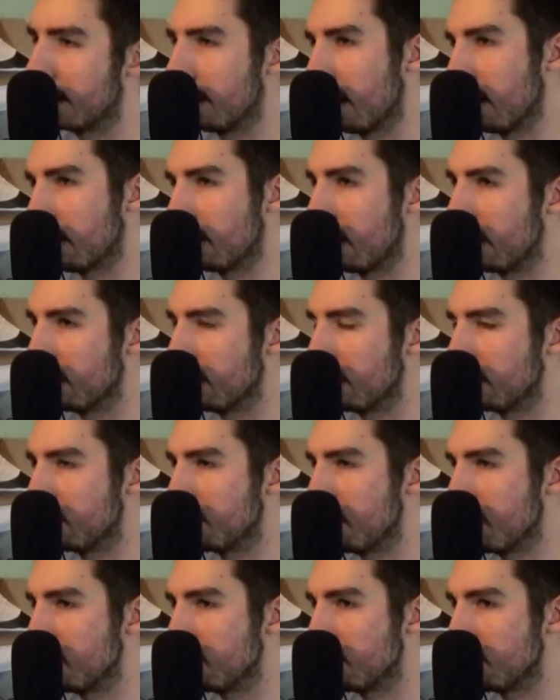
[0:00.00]
although I
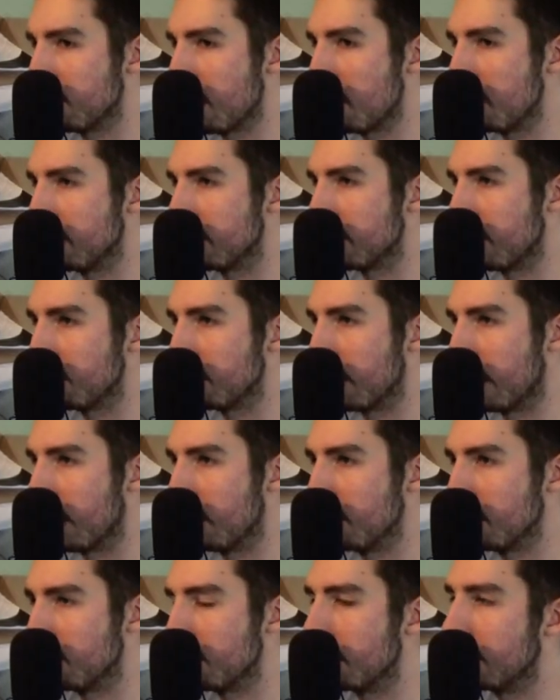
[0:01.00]
suppose maybe
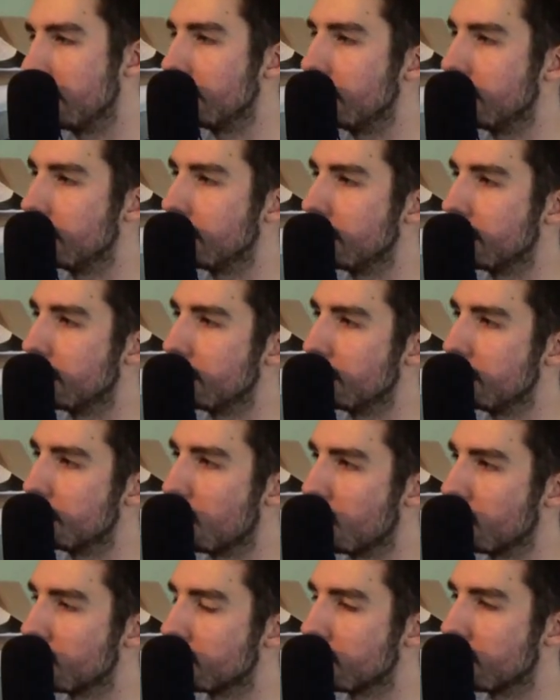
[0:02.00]
sometimes, but
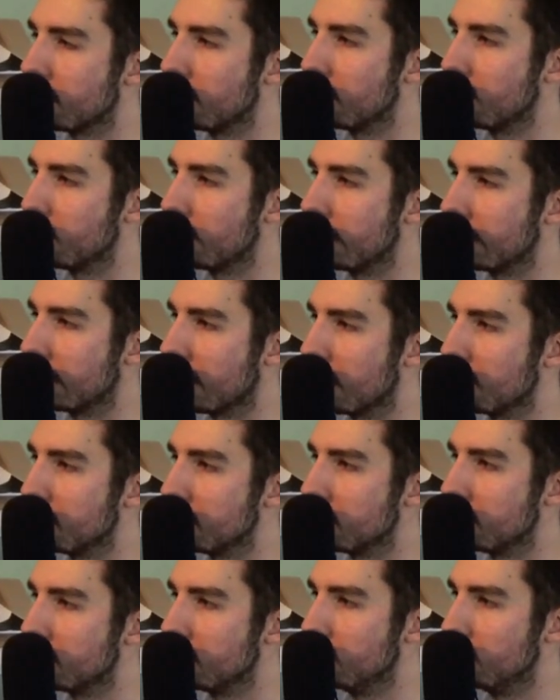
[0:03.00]
more so when it
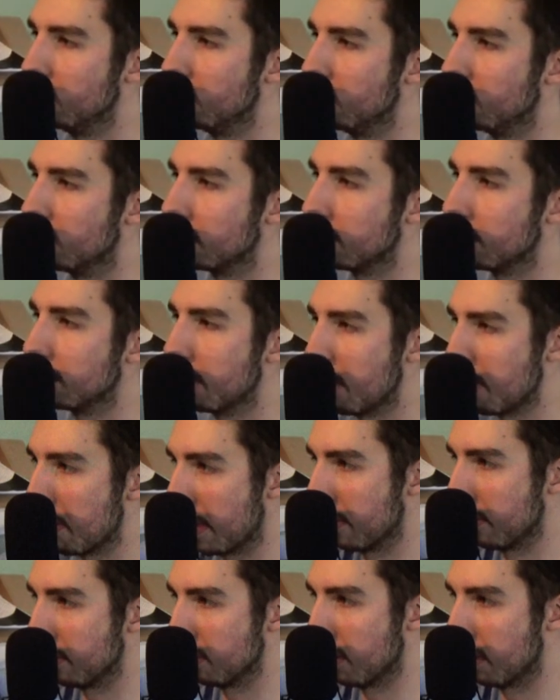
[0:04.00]
comes to, my
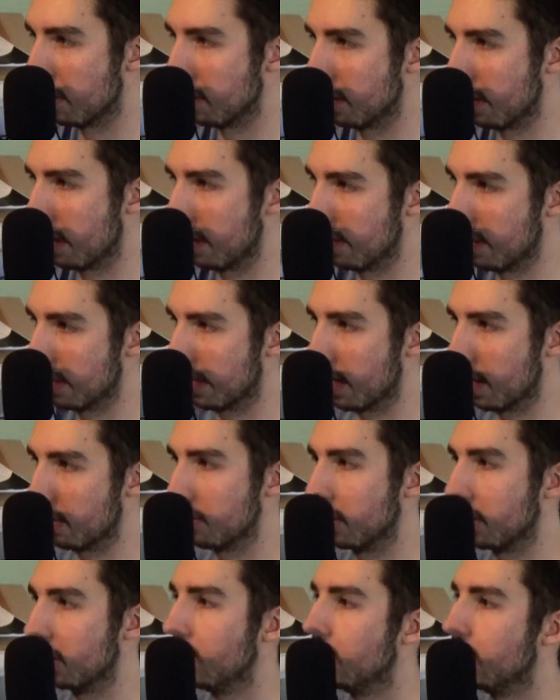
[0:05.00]
battery's about to die on that
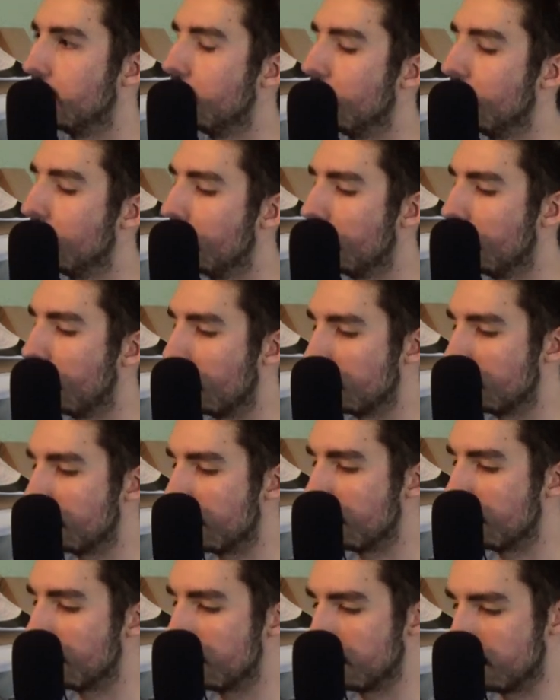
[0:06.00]
camera, I'll try to
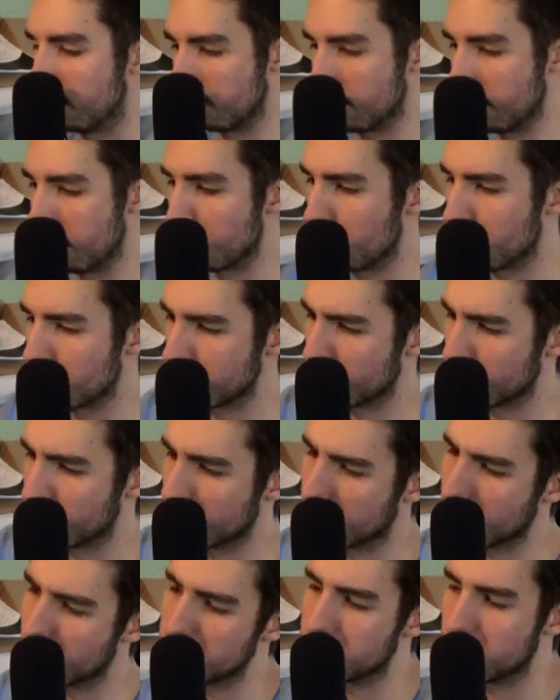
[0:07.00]
finish this up, more so when it
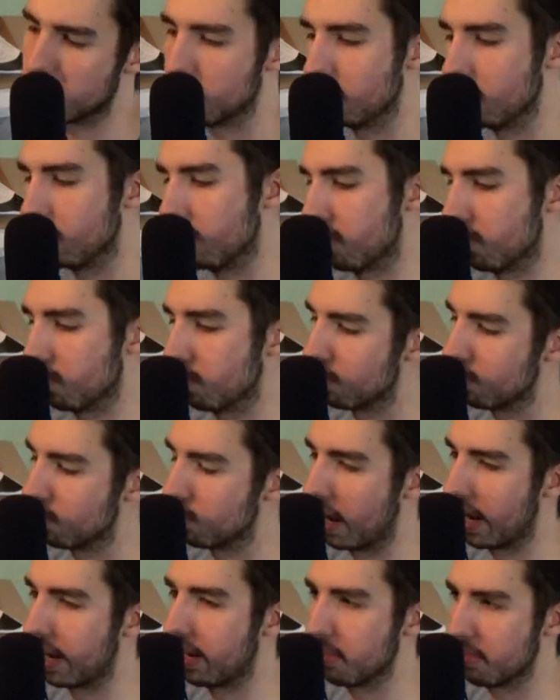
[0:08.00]
comes to just
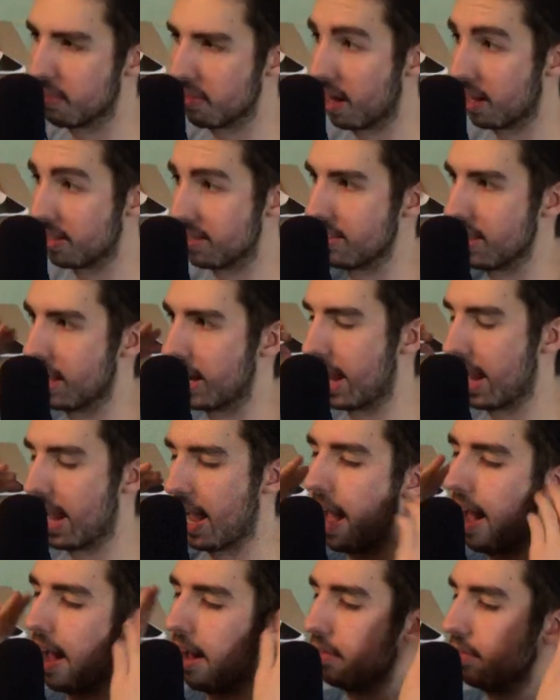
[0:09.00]
random thoughts that I
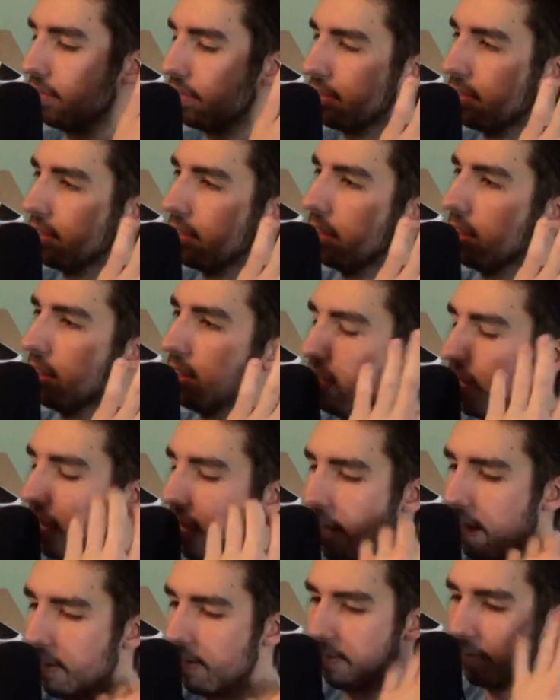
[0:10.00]
have, and
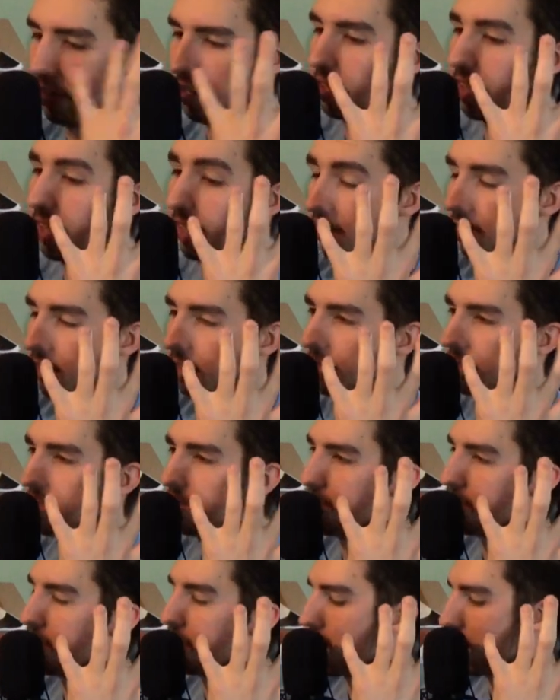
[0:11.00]
I feel like
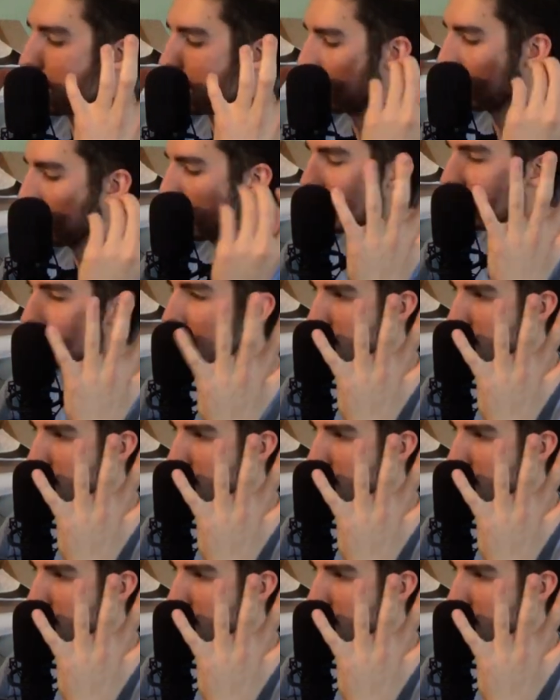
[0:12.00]
I need